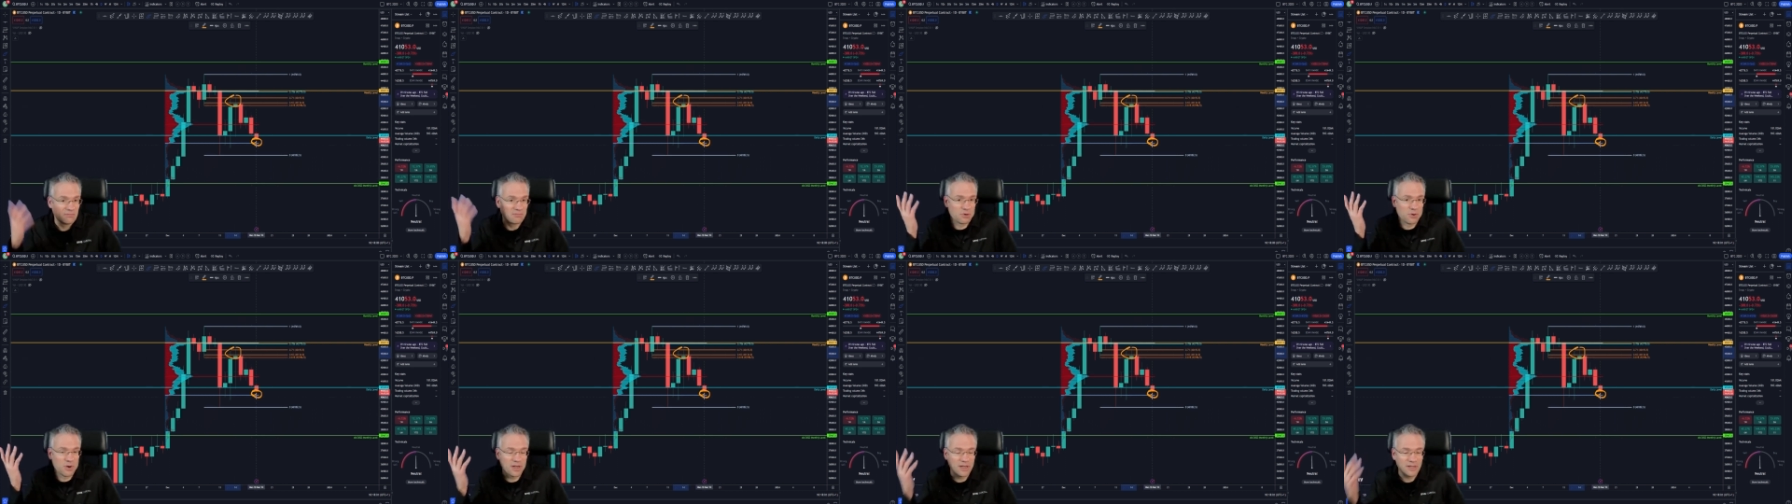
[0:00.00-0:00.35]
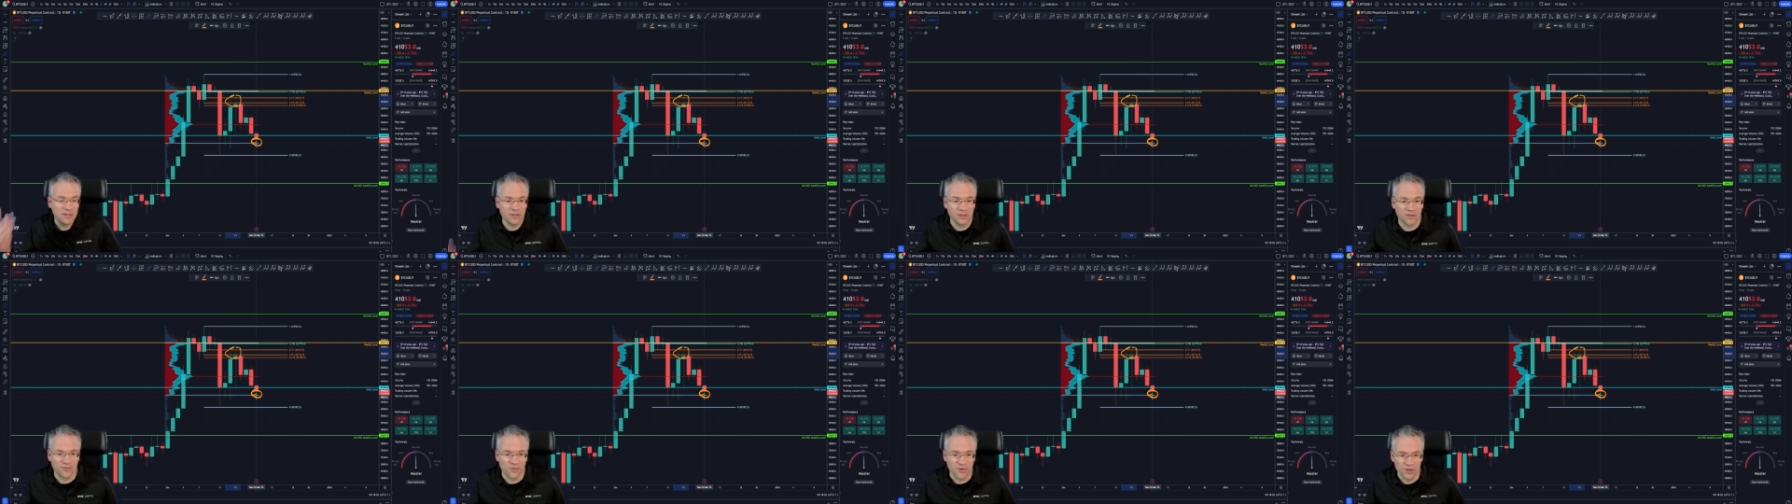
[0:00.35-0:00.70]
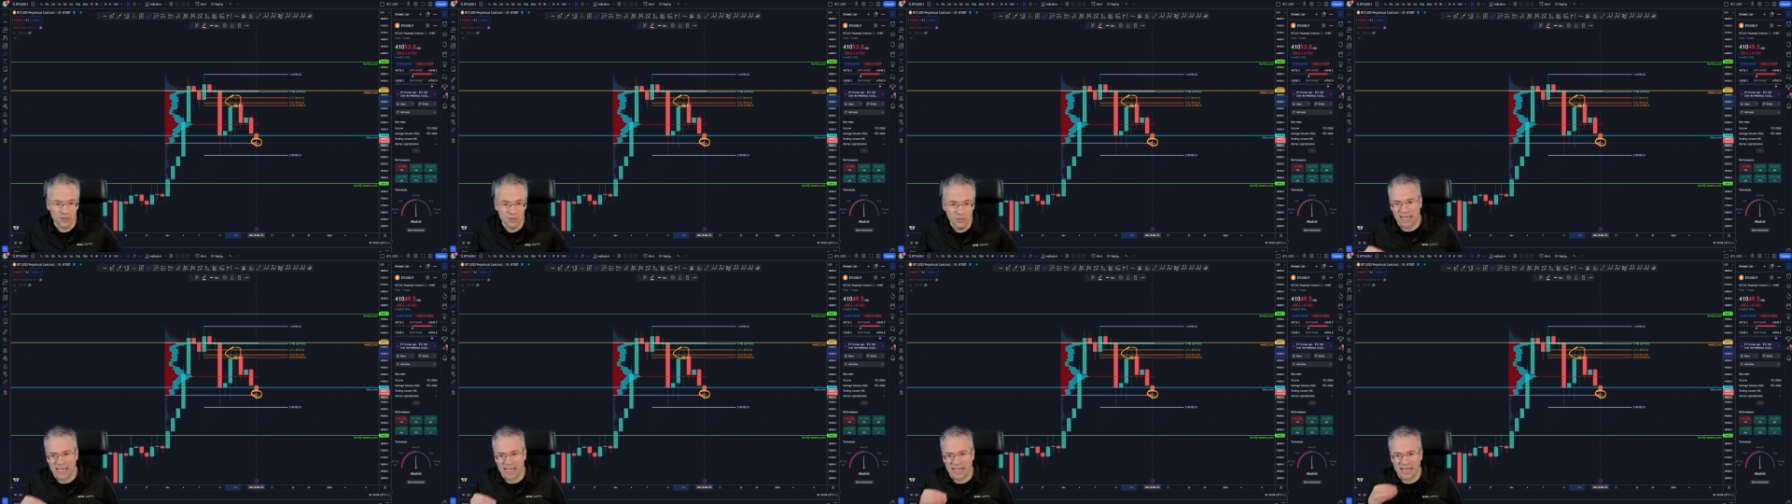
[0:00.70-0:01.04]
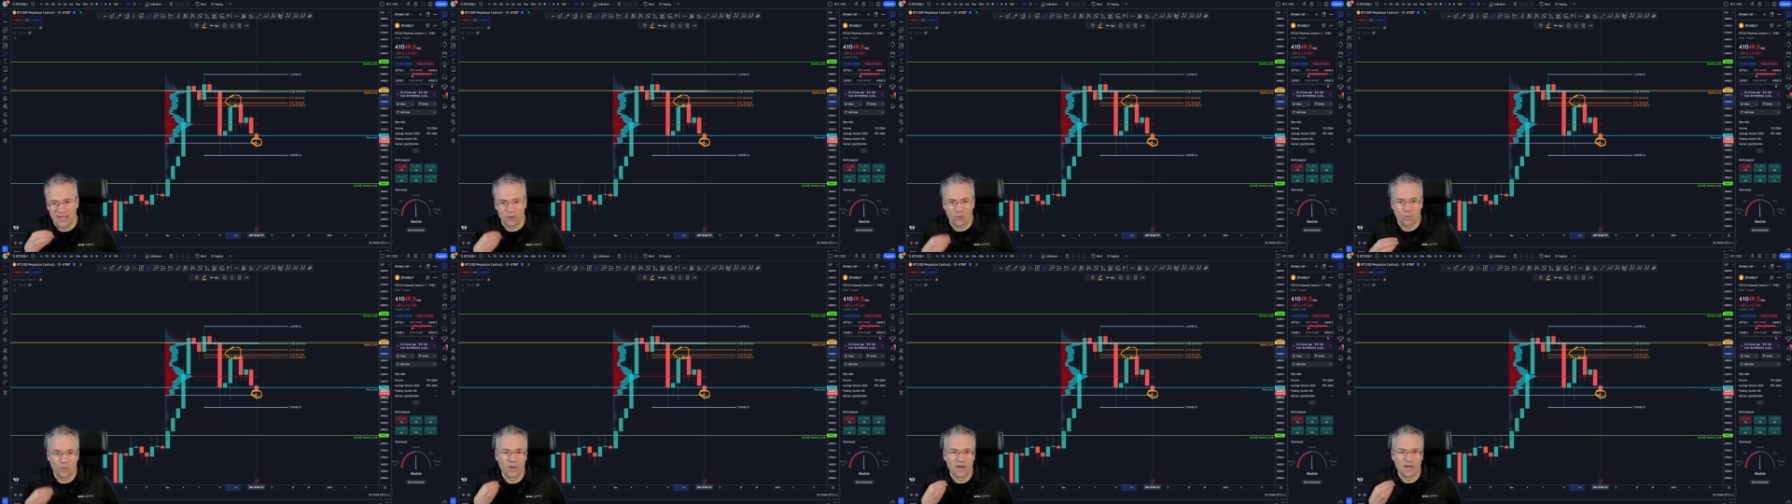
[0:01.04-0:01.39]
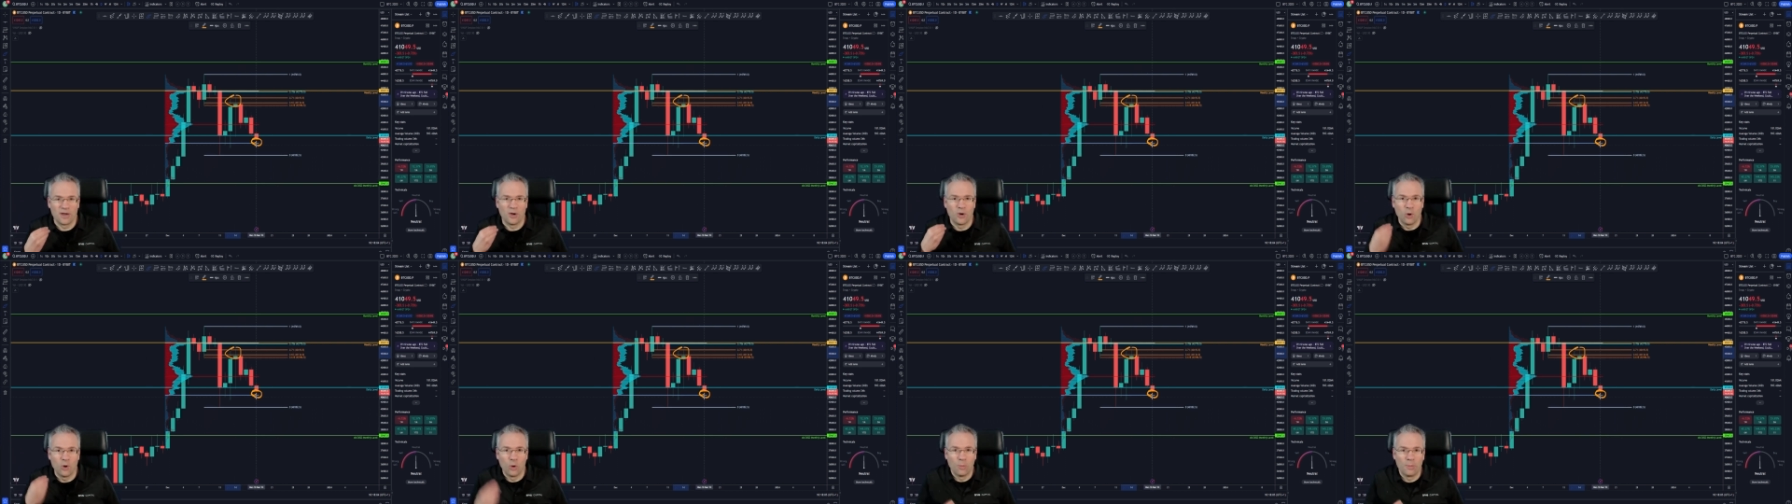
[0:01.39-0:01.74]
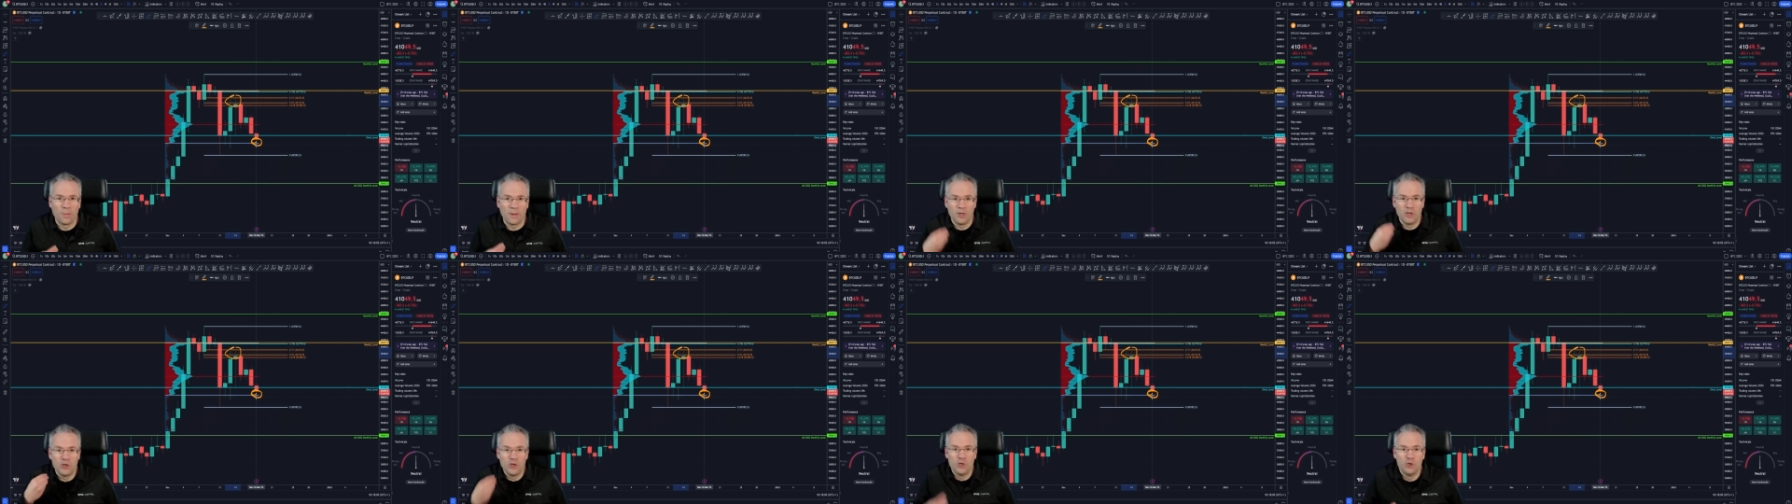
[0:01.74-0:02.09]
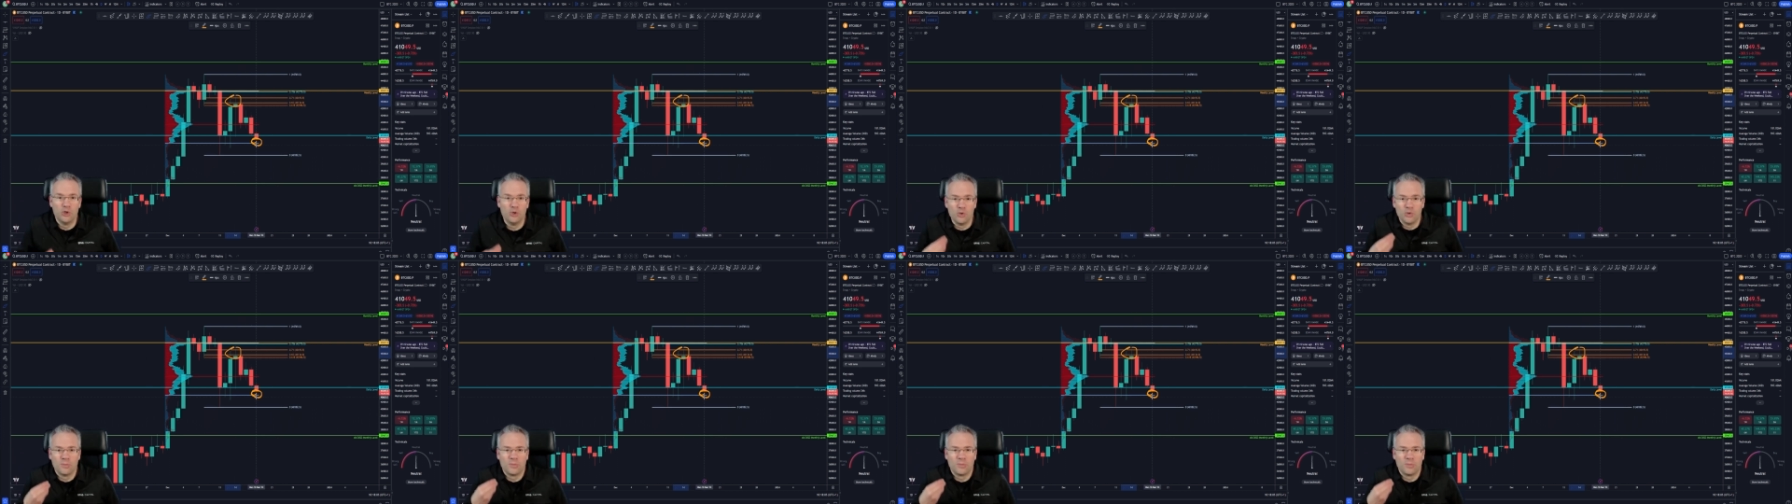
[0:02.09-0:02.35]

great, good for you. I don't want to open new